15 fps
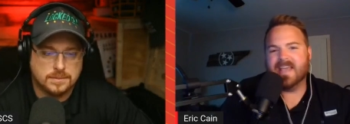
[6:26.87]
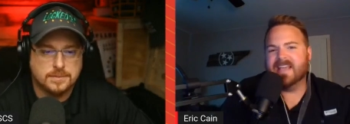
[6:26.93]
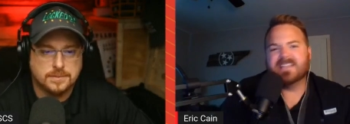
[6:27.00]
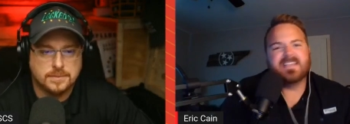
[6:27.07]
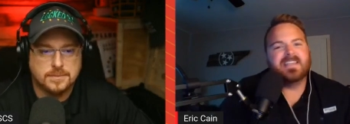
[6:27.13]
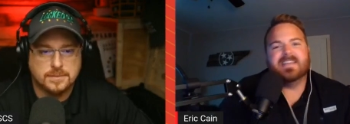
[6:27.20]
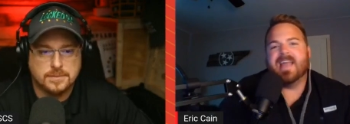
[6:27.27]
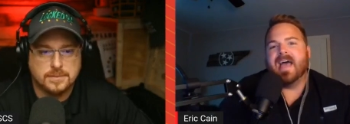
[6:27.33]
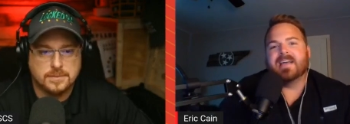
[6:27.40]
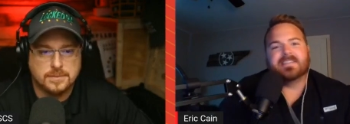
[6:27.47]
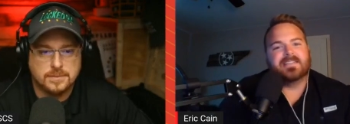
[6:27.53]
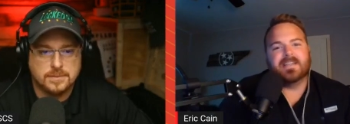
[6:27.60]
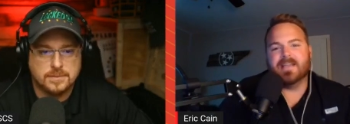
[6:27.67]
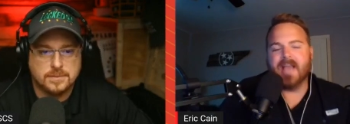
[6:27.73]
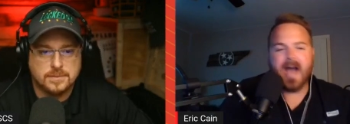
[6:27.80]
Speaker 1: he's a
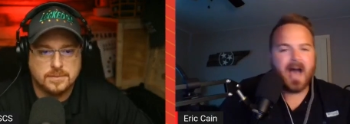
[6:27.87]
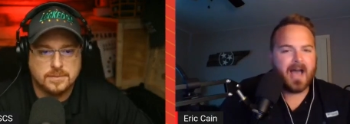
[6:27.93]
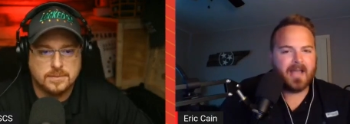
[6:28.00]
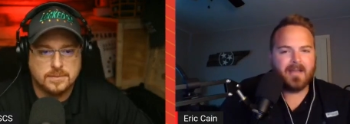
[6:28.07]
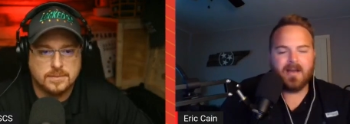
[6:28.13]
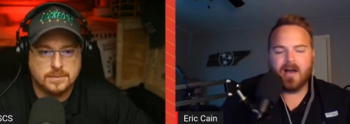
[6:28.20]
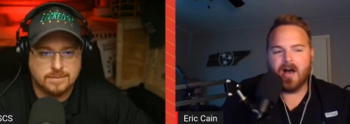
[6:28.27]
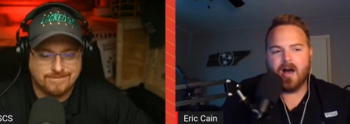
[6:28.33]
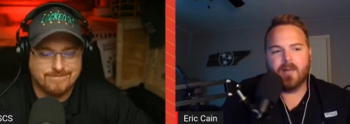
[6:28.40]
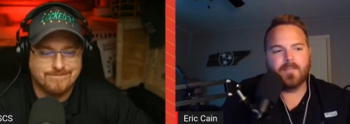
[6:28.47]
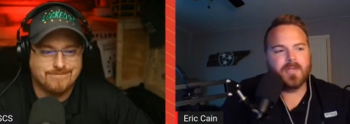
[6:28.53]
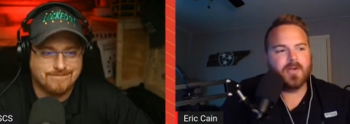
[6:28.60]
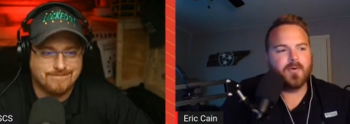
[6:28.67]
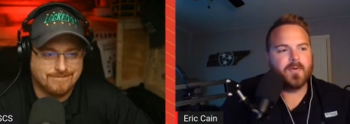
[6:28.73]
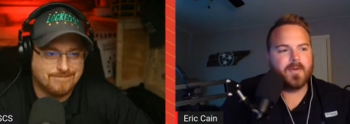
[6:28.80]
nasty guy. Um,
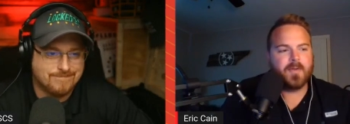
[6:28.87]
you know,